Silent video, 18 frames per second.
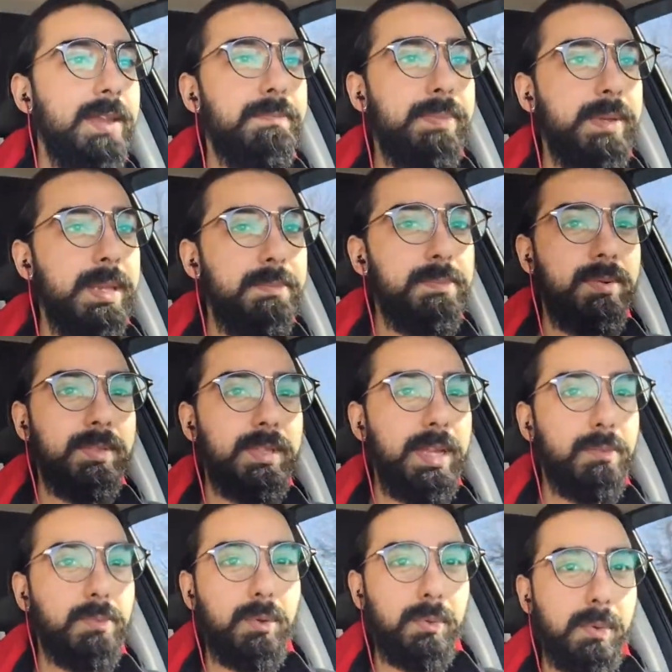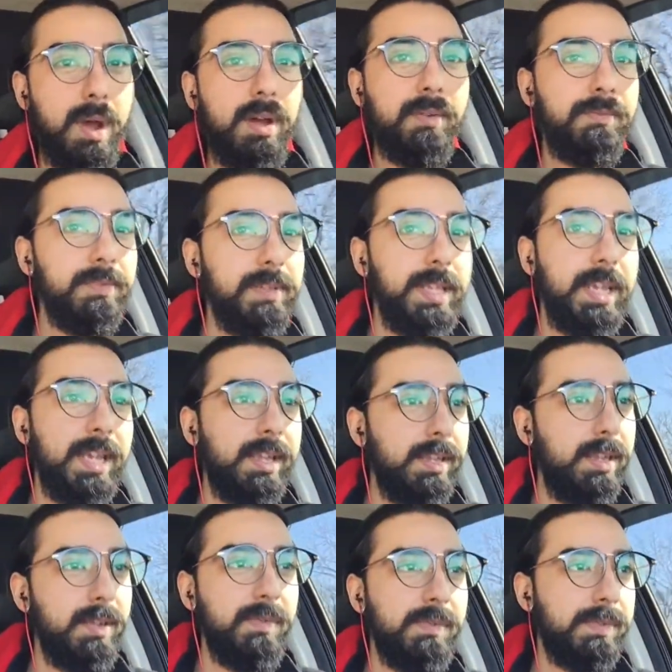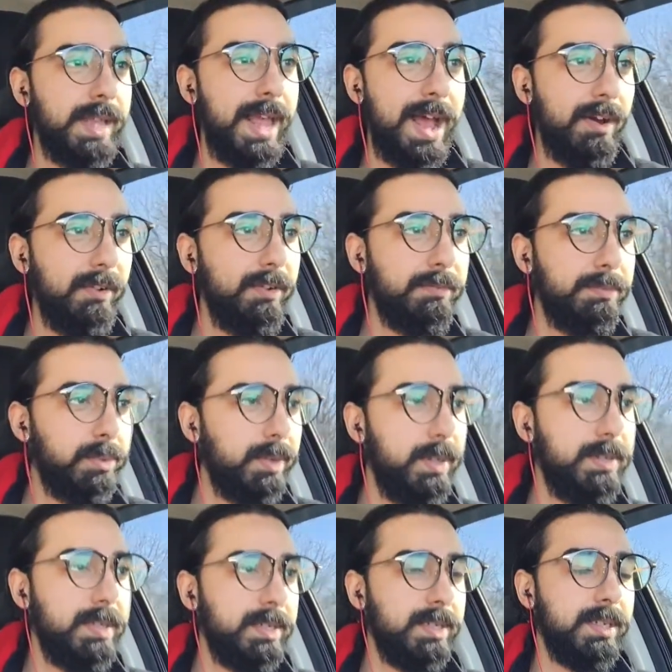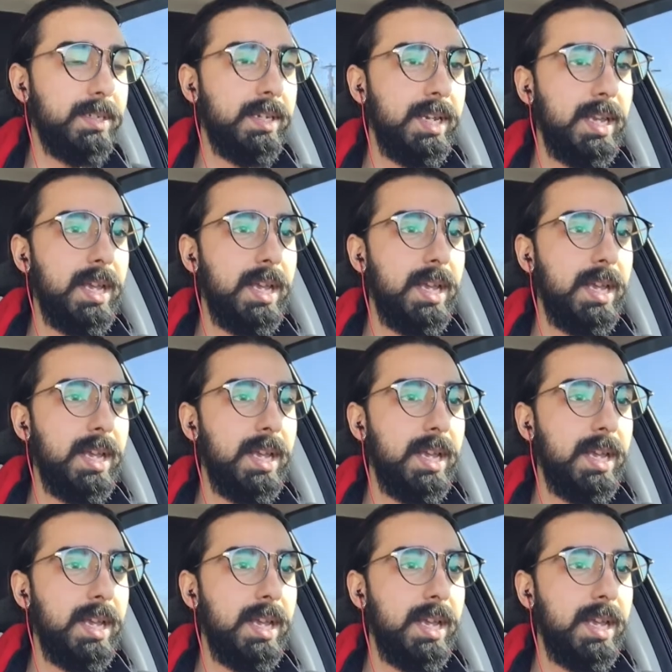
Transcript: people that were wrongfully accused out of prison.